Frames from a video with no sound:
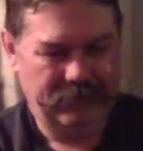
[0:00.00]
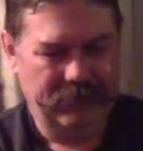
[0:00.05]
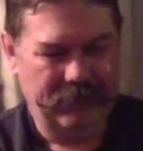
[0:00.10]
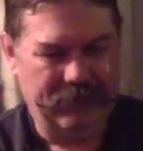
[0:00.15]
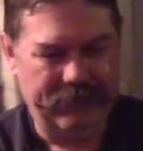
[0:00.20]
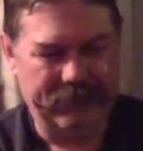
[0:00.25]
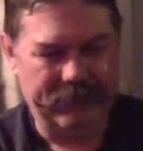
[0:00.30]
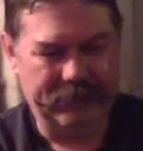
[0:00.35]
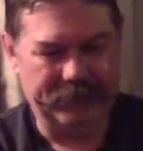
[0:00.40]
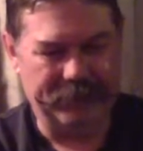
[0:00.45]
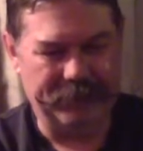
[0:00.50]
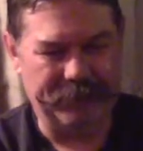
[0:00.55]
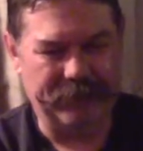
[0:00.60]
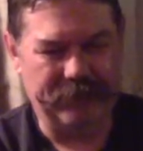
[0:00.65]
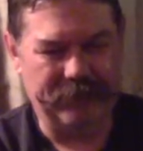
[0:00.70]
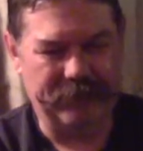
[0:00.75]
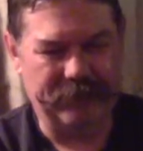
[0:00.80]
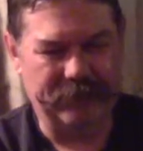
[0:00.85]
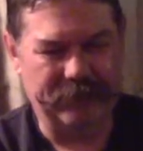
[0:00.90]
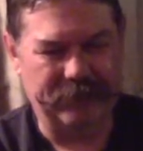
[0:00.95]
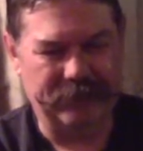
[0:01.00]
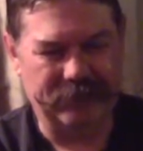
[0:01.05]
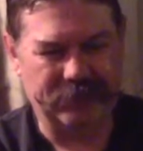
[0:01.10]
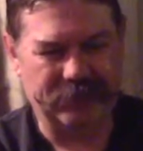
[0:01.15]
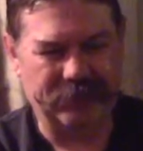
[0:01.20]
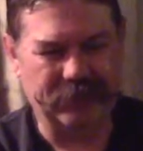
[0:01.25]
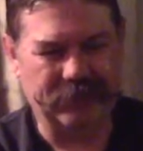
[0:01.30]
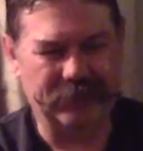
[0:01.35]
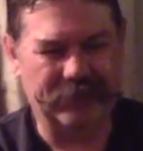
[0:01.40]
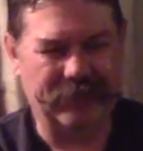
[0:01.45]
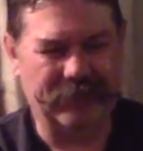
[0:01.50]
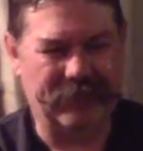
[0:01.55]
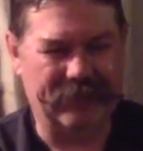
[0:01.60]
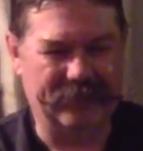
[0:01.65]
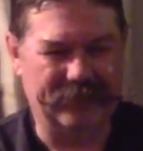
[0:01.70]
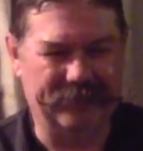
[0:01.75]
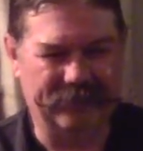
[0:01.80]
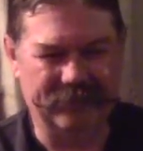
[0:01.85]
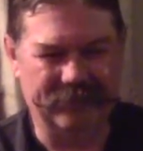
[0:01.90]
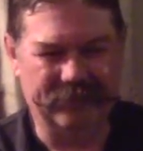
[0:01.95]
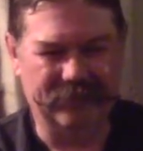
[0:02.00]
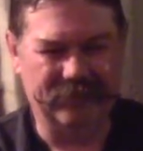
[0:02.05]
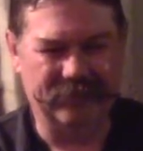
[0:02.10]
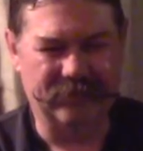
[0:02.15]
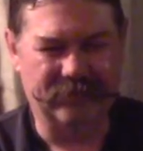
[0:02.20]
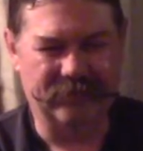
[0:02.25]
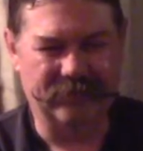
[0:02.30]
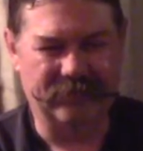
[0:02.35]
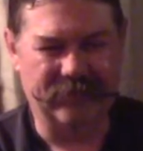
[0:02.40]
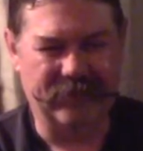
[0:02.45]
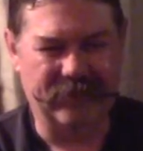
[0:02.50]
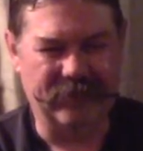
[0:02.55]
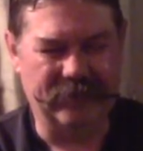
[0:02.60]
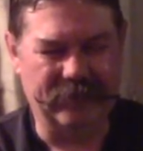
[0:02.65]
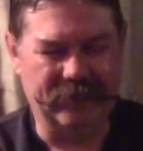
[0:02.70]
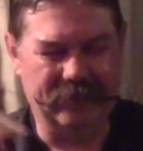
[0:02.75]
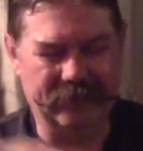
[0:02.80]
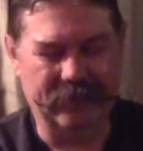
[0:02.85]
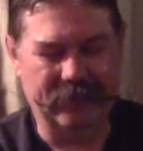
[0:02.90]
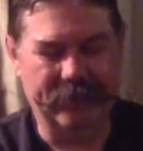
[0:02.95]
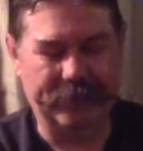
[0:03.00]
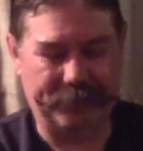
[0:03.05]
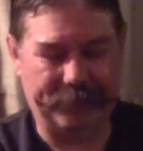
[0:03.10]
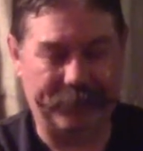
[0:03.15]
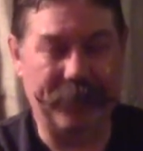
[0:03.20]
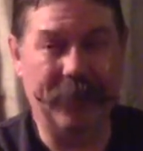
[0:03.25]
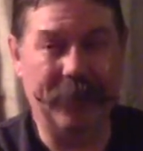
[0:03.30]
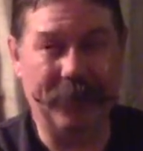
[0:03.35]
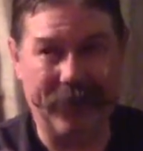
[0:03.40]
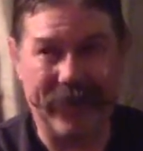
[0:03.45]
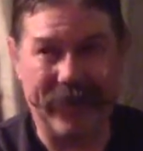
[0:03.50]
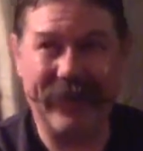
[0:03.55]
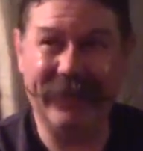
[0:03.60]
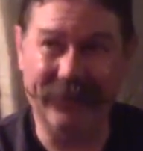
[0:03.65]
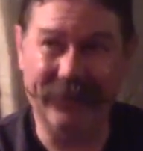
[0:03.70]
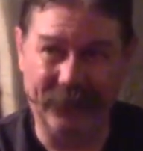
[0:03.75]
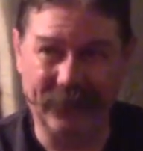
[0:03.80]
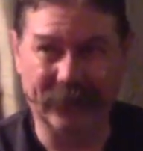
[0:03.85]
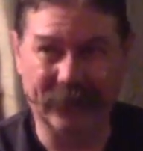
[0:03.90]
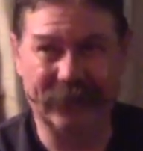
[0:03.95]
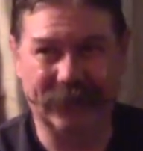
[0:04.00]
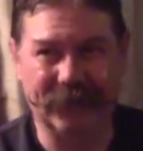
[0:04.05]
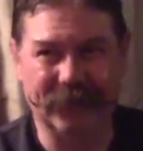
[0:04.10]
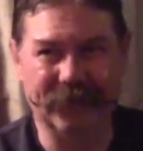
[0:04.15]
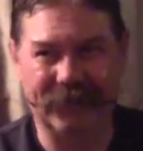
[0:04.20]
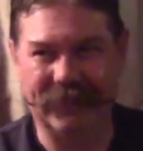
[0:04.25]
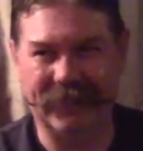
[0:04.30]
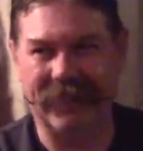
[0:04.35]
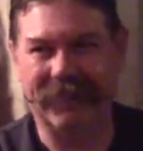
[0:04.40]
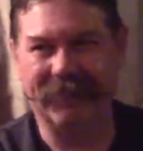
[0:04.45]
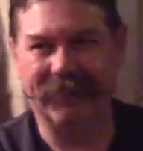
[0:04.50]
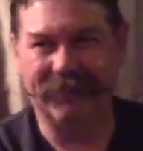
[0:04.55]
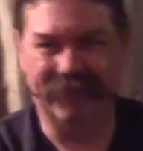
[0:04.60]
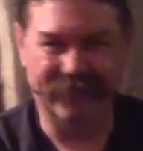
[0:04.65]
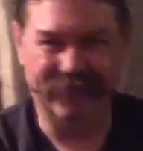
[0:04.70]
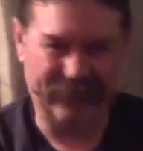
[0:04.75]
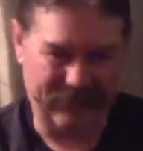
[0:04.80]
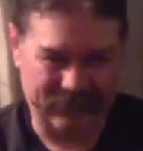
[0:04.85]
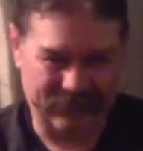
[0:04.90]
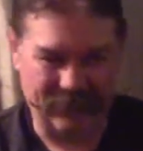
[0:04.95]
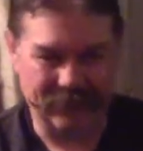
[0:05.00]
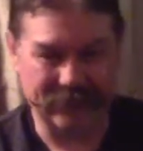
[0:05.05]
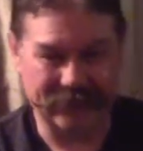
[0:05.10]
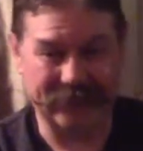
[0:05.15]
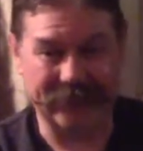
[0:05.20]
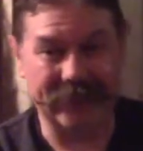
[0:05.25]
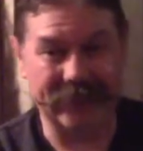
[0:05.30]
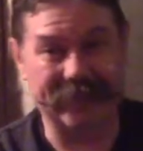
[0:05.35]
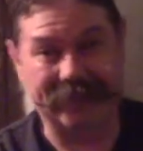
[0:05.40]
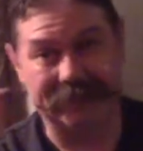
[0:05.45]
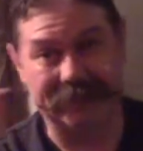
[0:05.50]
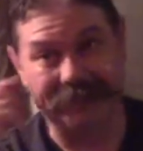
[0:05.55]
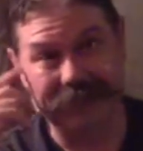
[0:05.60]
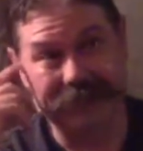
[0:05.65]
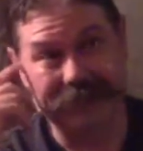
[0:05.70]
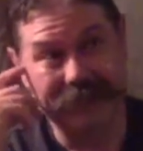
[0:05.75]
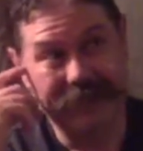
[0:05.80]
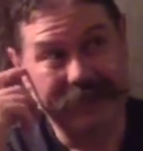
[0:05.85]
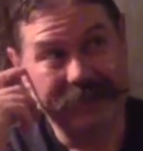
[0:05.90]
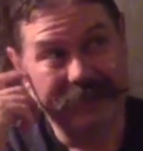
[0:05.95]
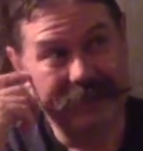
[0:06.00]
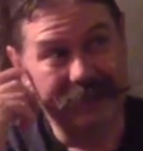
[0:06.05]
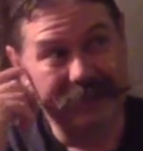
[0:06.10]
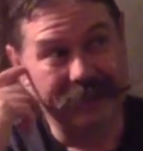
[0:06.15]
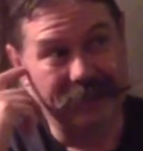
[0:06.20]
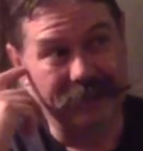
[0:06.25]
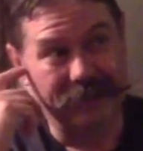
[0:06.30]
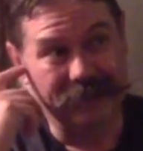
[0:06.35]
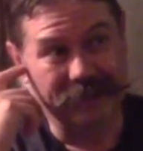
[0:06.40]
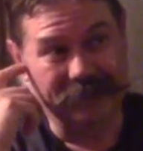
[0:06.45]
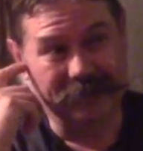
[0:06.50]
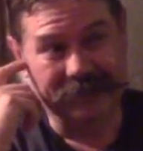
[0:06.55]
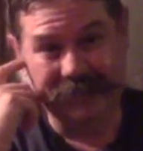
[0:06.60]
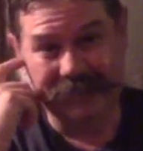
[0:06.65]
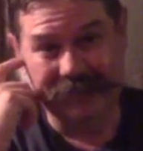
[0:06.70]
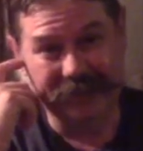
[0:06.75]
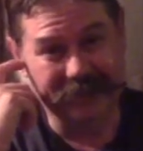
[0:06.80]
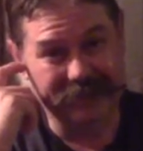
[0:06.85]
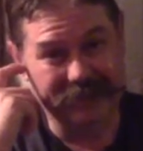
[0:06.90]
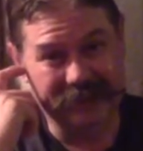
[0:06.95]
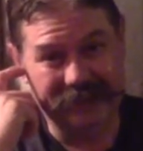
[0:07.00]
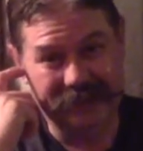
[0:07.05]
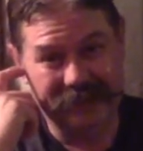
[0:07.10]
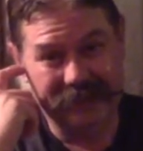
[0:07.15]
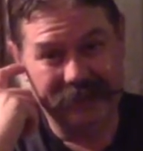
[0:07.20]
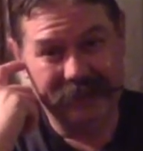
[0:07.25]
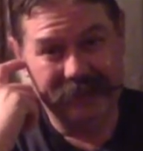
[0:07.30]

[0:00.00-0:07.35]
HBO and Showtime, HBO and or Showtime ourselves over the years.